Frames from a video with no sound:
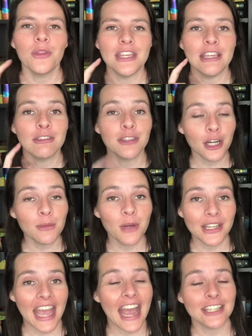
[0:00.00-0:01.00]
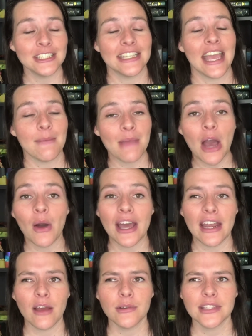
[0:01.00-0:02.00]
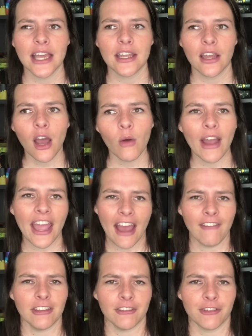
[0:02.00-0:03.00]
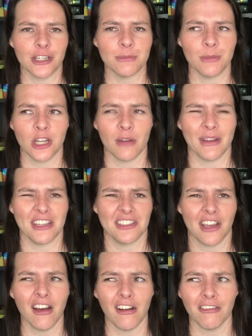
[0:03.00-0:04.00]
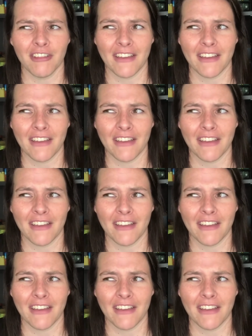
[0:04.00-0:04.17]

The 3rd book actually came out, and I was like, oh, I have the 1st book on my shelf.